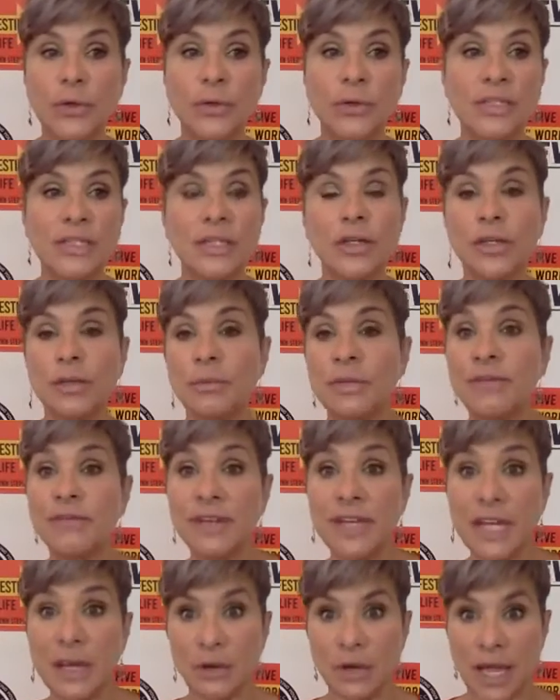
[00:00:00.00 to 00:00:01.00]
It could be
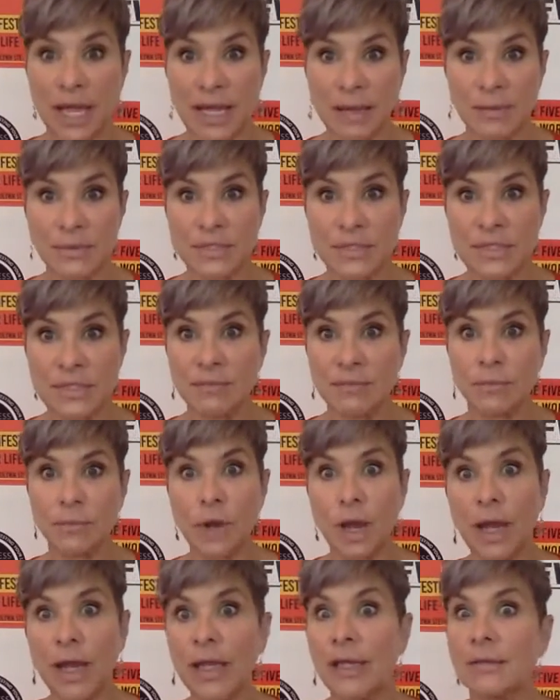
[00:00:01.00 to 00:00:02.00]
video games,
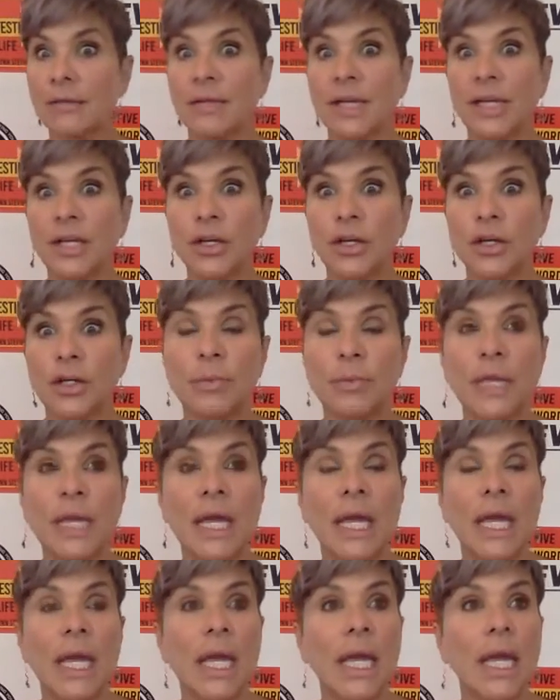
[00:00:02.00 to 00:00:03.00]
right? It could
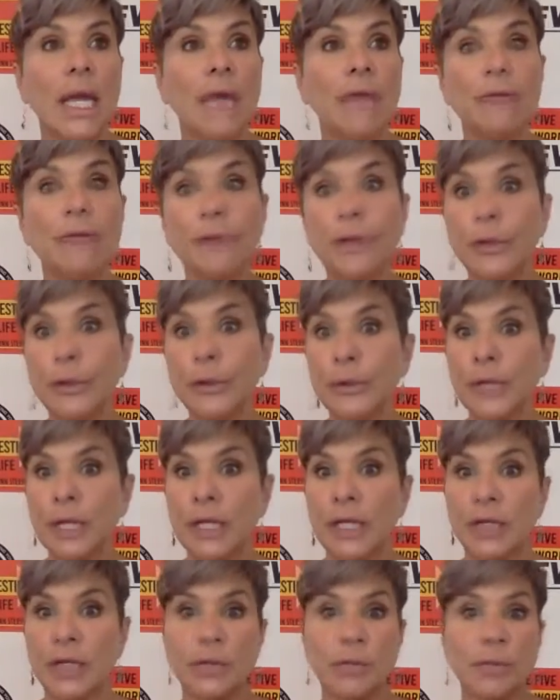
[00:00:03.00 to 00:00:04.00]
be food.
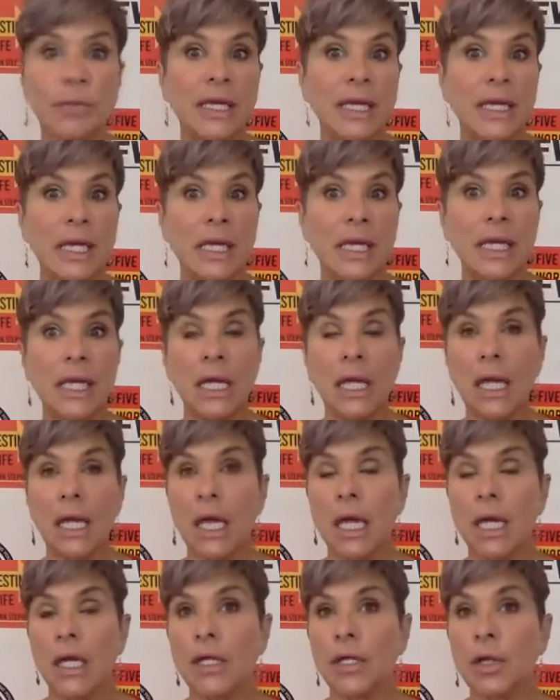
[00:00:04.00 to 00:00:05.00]
It could be,
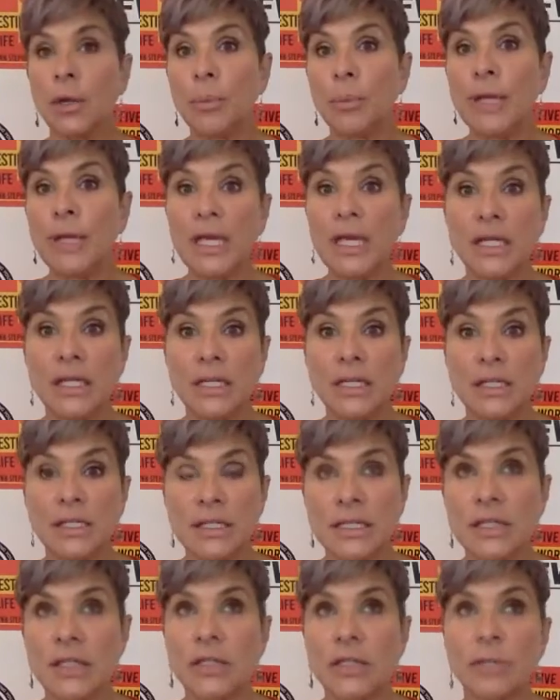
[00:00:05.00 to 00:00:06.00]
you know, pills.
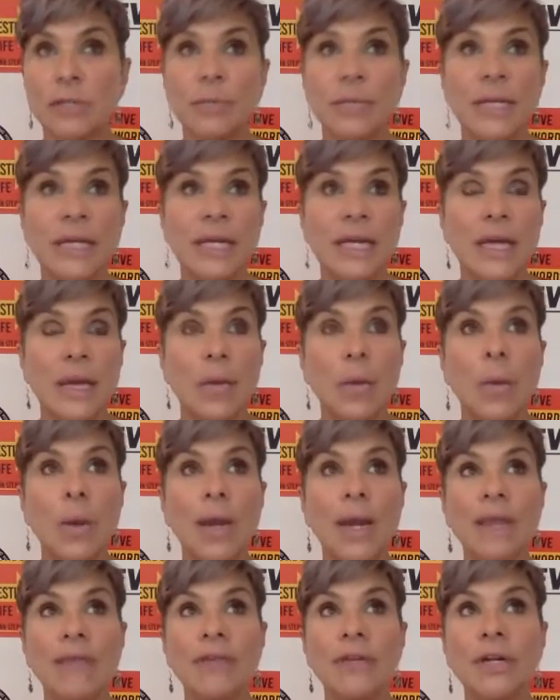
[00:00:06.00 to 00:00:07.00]
It could be
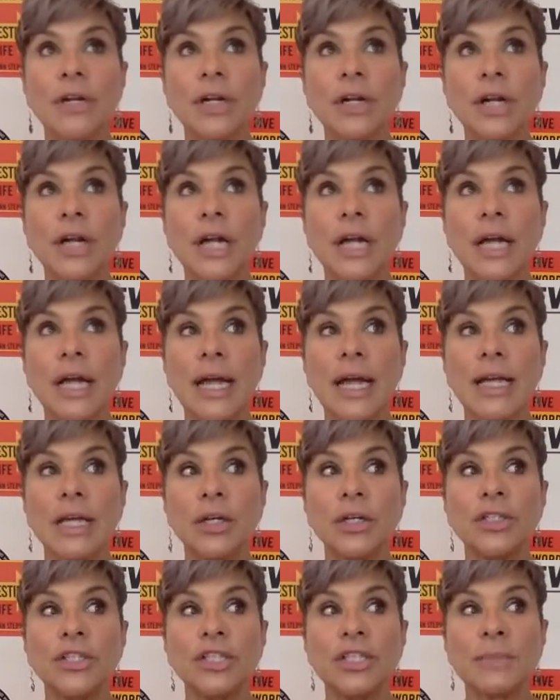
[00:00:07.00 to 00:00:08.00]
whatever. It
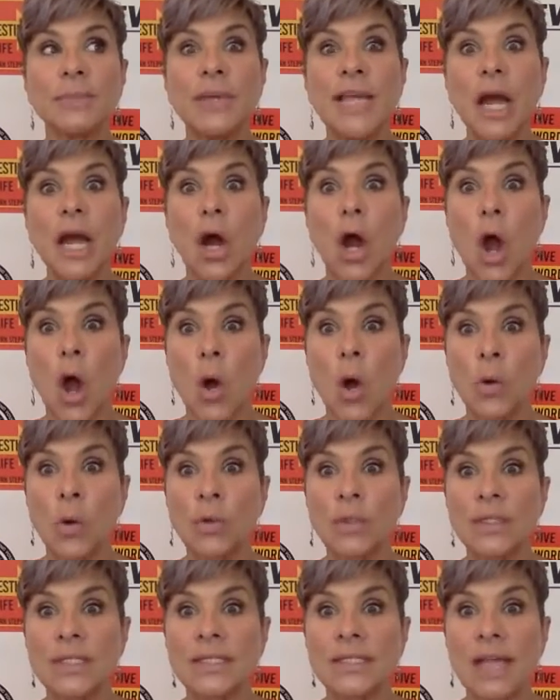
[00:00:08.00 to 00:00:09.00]
could just be our
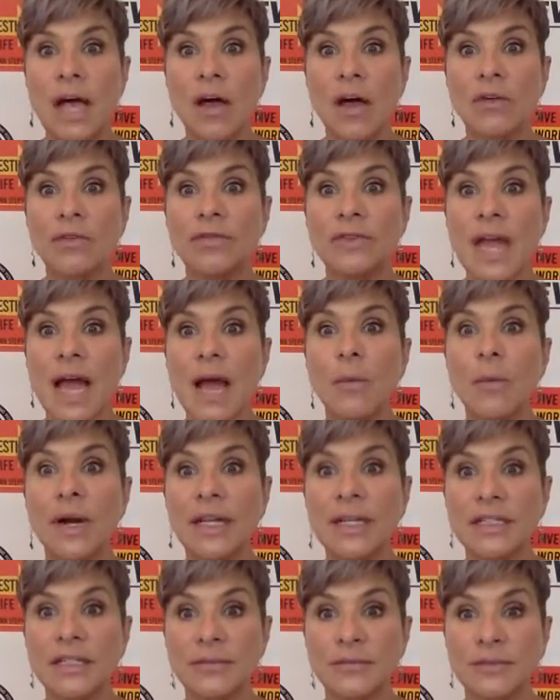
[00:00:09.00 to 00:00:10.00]
own self not
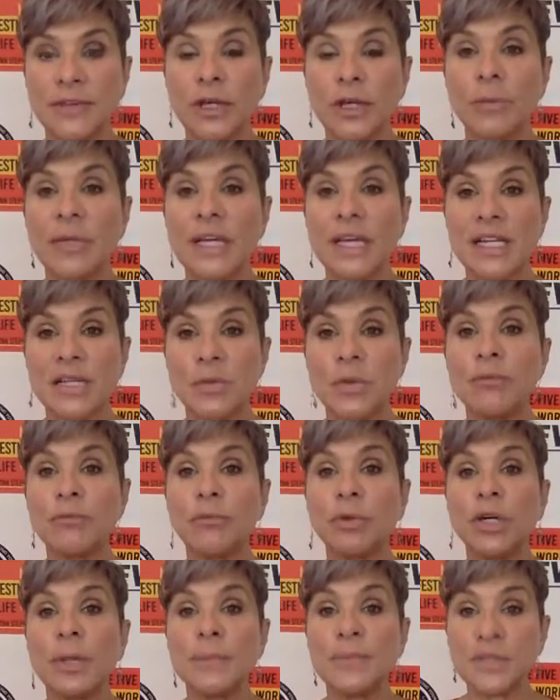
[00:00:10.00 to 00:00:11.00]
wanting to feel because we
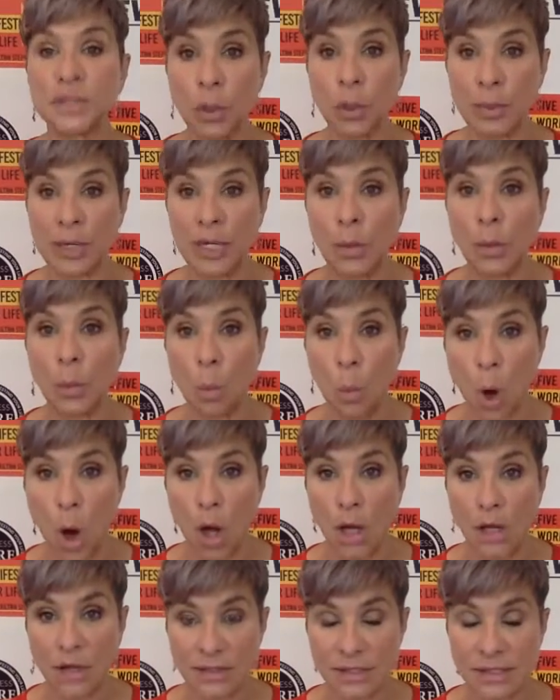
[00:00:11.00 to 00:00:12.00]
put up so many
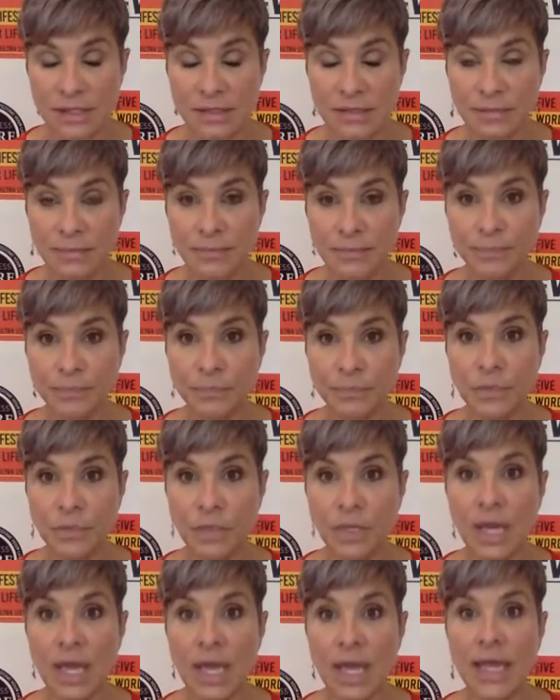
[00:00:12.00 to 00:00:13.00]
walls,
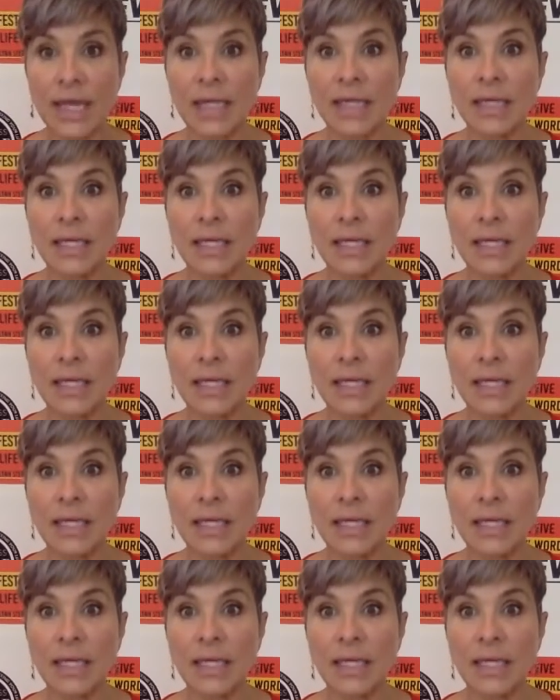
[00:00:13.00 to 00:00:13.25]
okay?